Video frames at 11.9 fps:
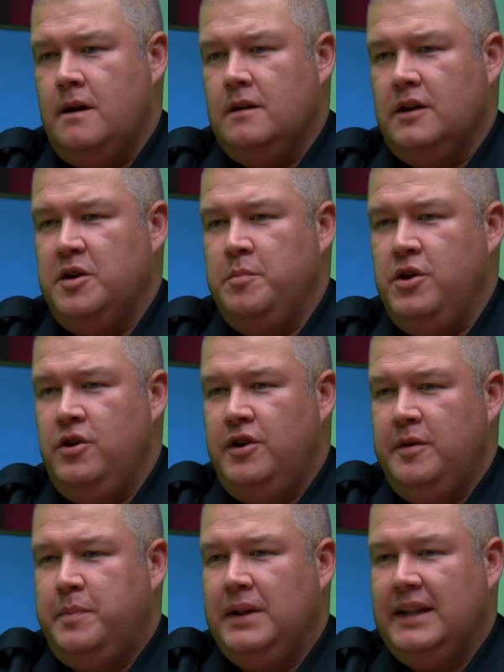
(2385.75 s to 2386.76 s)

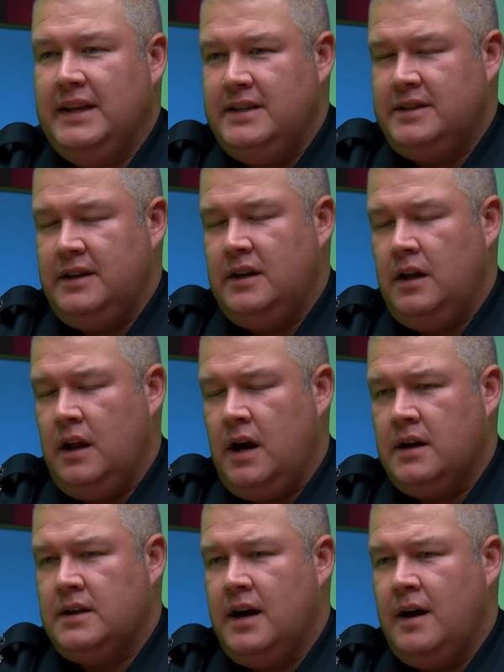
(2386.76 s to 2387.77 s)
Community policing, a lot
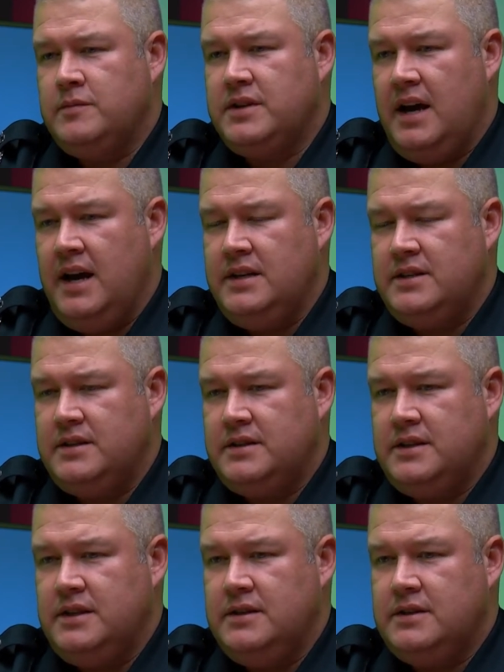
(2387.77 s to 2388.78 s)
of times
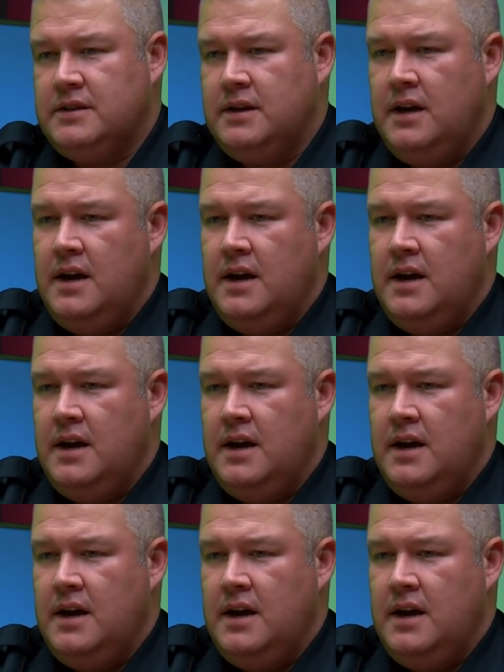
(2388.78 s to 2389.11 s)
agencies